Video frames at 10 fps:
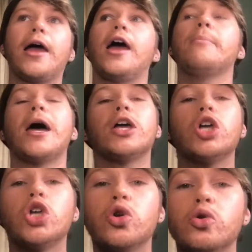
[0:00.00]
I am
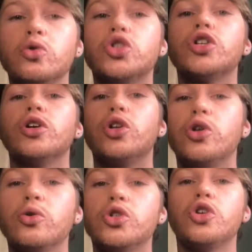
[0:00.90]
a huge,
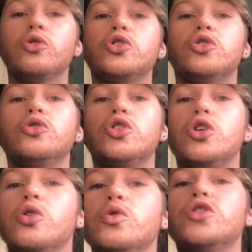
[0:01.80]
huge, huge,
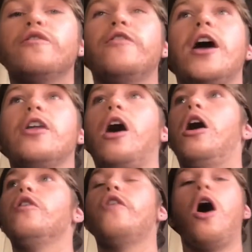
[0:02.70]
huge, huge
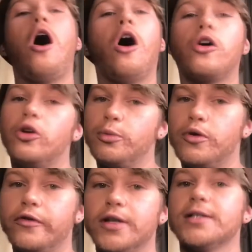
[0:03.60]
fan of
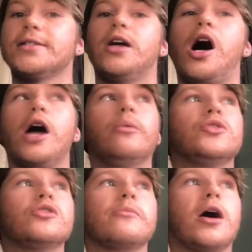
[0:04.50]
horror movies.
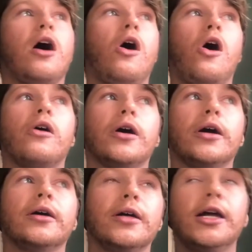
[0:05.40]
I will talk about
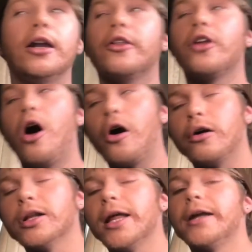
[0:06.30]
horror, anything
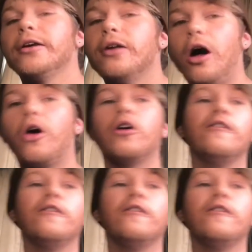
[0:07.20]
horror related,